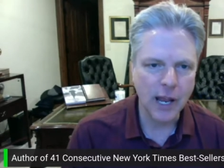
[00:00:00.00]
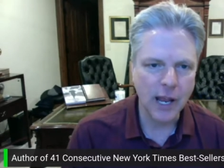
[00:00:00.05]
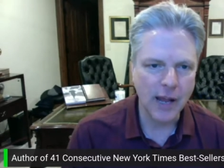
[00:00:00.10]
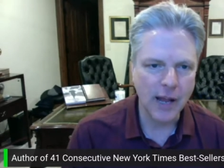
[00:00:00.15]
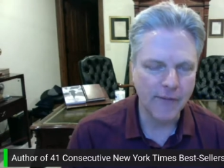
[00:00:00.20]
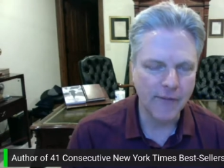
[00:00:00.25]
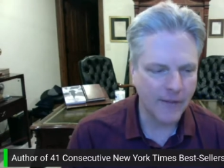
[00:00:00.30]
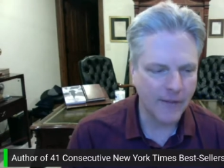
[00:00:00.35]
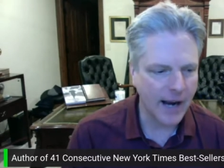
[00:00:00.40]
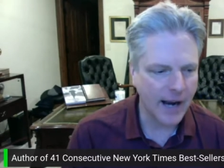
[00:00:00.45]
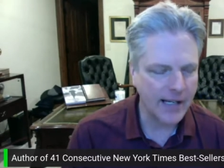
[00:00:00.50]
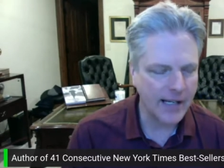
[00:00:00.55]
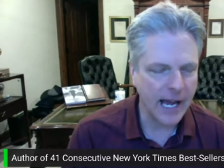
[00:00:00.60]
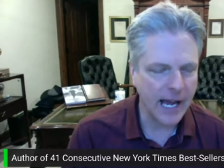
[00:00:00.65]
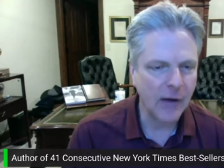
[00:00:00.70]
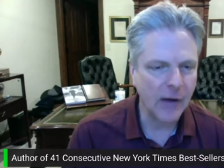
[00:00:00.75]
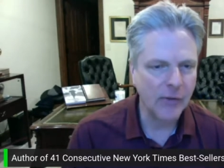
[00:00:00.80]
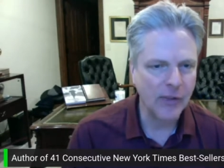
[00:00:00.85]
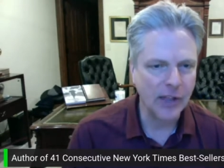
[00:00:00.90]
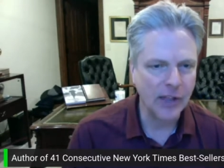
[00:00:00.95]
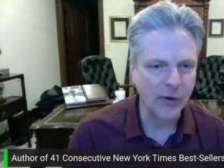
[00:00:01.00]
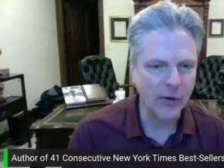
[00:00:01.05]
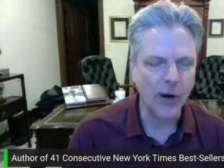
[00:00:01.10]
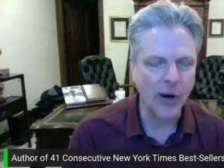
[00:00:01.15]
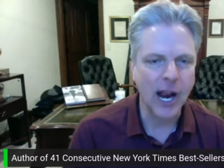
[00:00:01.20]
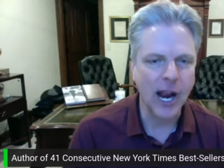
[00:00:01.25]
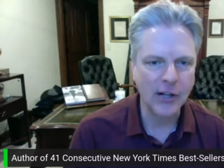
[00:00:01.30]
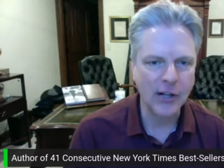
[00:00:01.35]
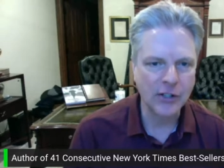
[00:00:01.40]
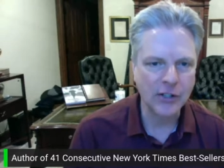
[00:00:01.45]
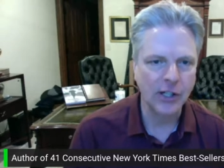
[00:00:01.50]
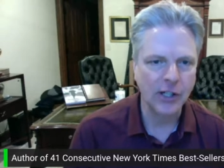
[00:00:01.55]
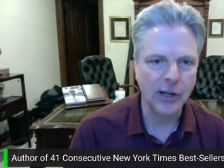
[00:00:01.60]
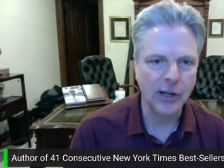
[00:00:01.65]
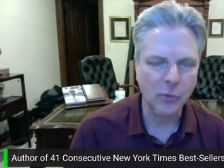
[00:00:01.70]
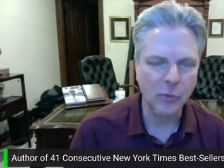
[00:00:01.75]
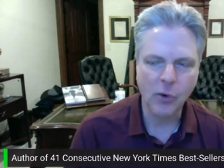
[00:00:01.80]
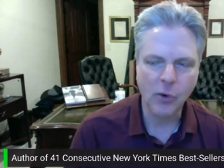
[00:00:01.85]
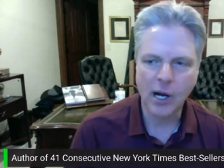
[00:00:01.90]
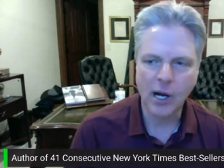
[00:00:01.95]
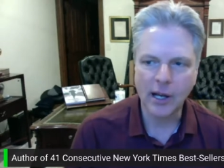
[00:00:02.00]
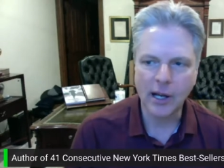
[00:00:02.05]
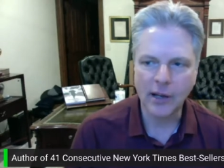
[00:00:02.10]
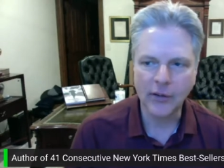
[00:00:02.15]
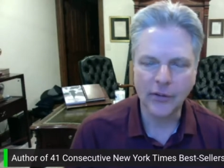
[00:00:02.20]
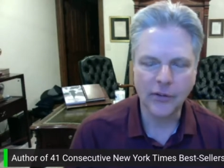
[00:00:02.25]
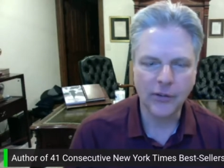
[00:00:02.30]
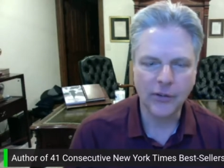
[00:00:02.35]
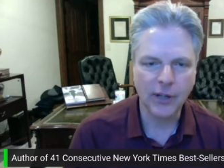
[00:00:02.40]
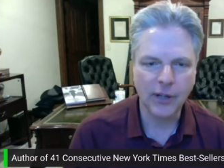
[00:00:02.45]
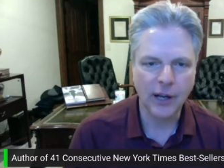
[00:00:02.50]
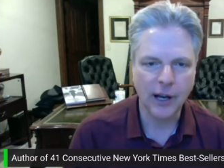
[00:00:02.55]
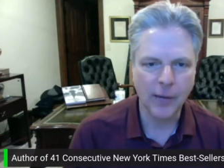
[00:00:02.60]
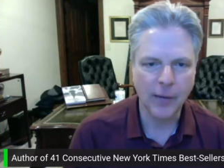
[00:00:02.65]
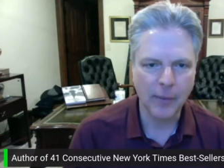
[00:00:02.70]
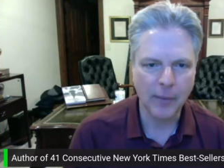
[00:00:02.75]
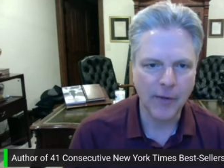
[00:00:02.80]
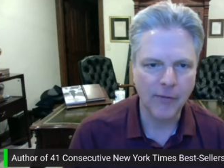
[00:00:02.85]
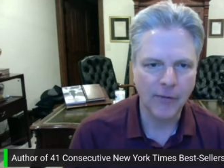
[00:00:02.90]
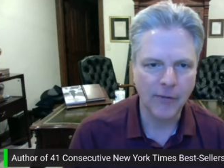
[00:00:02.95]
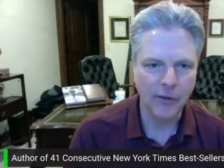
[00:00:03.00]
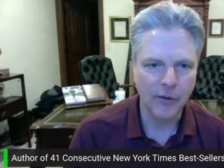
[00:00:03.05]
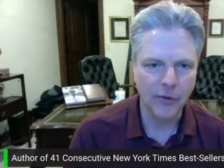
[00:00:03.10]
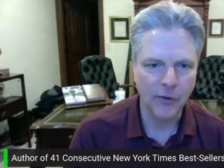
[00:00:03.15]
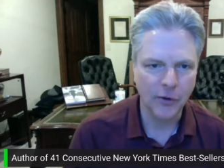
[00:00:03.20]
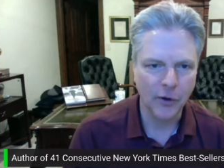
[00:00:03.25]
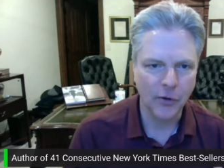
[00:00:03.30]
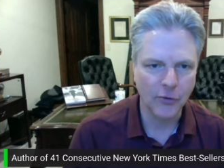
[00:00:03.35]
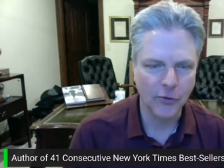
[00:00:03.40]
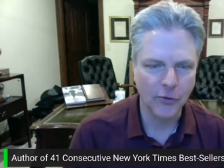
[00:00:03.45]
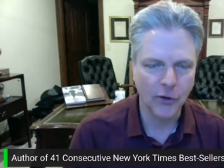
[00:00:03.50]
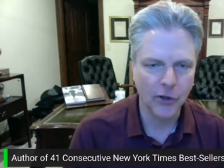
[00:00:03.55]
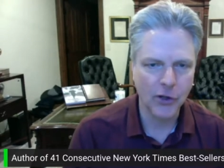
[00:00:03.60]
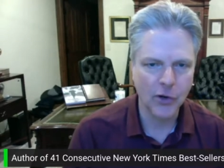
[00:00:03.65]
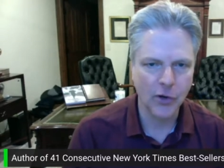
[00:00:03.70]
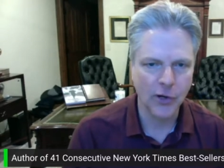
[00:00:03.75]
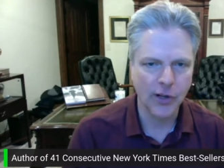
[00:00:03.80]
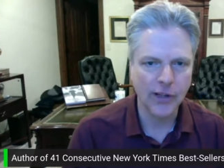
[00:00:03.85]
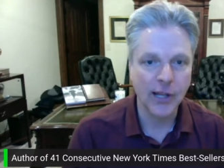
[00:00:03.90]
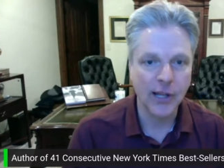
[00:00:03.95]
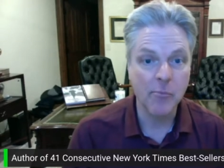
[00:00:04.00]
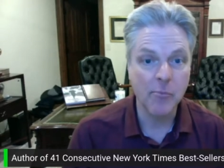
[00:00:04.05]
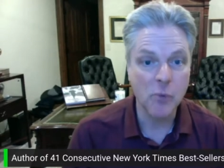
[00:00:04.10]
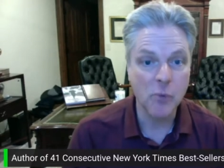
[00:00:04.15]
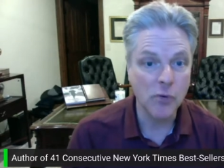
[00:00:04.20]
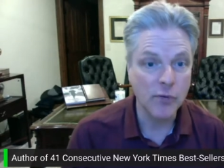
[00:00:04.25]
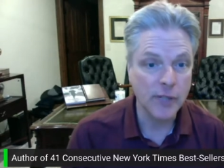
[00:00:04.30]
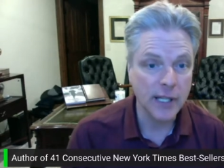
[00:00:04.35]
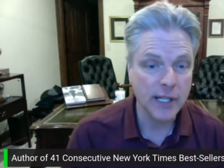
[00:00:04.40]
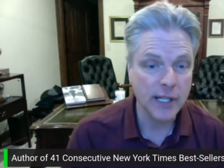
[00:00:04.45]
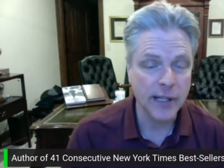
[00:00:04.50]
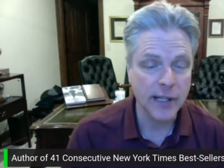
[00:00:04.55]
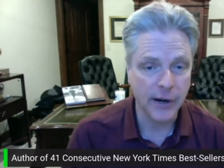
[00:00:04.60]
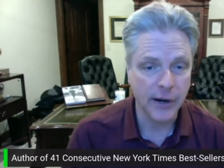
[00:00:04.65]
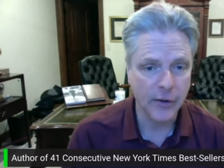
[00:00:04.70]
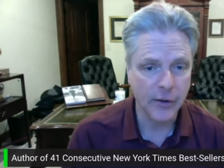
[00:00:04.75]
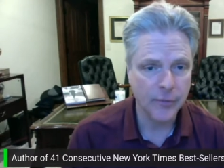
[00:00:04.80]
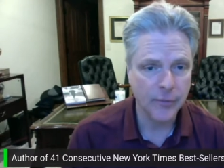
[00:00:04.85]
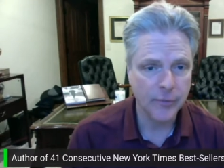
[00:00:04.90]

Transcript: and find out that there actually was a Buffalo Soldier unit that moved in there